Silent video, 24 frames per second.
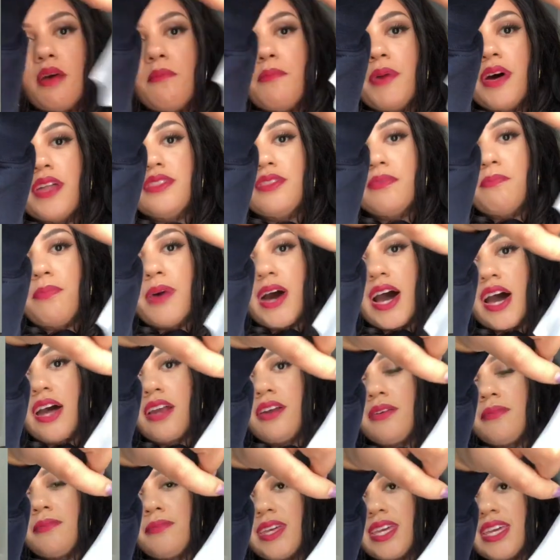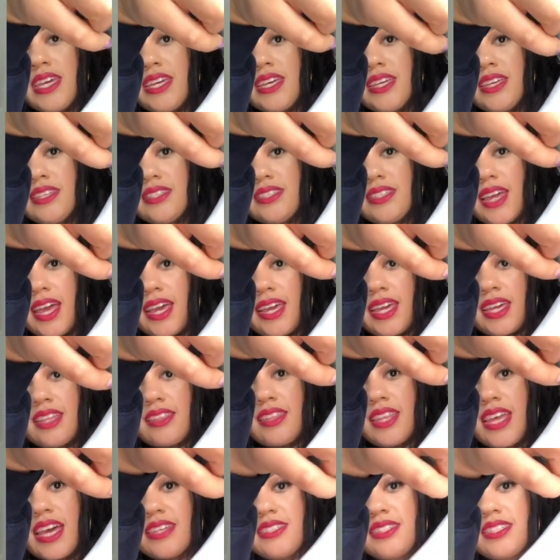but the bottom is like
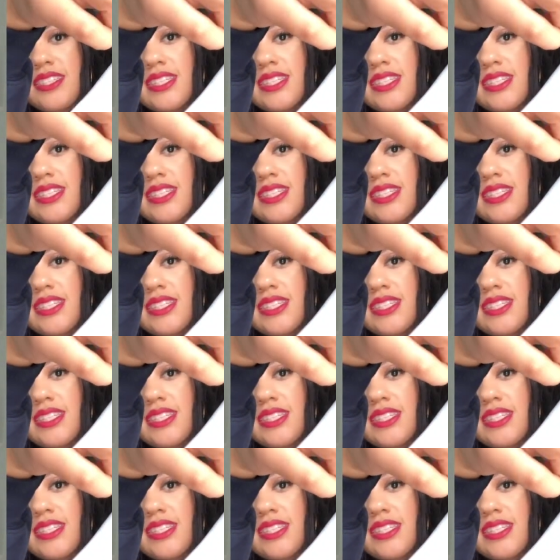in that